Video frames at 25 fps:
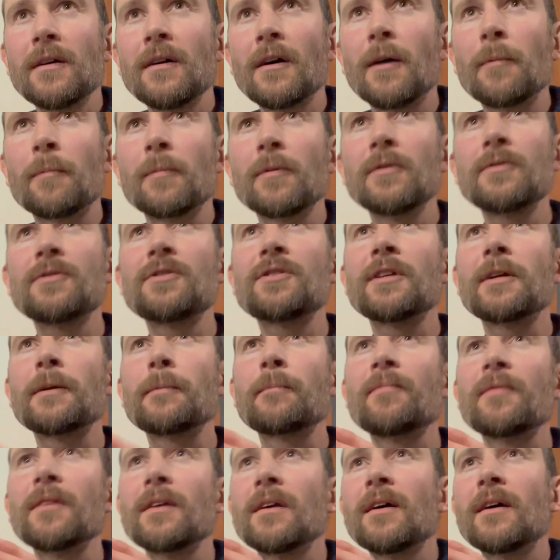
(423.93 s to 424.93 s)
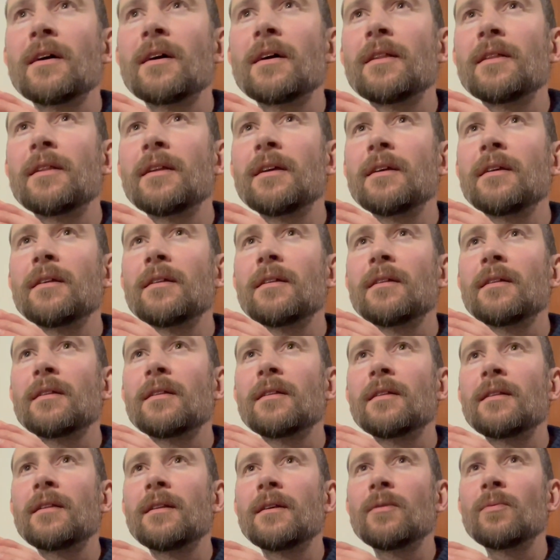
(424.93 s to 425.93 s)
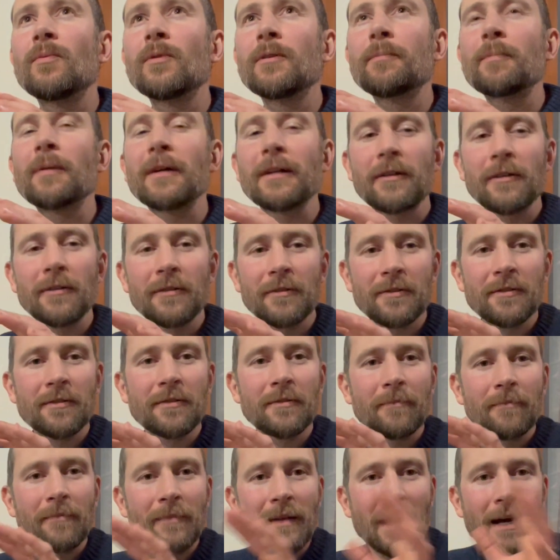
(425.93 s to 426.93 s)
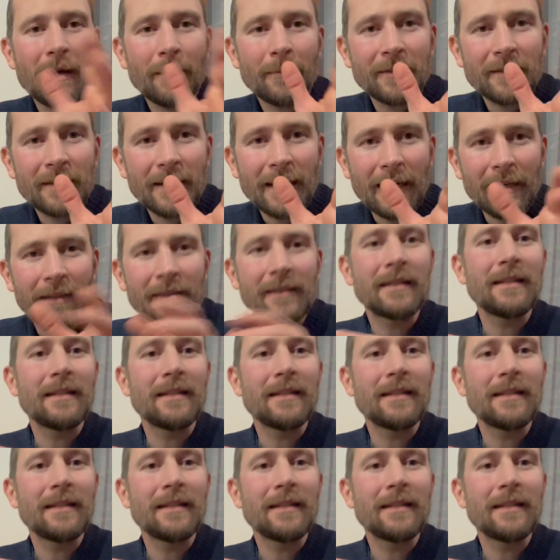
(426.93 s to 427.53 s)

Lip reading: approaching the woodpecker's habitat,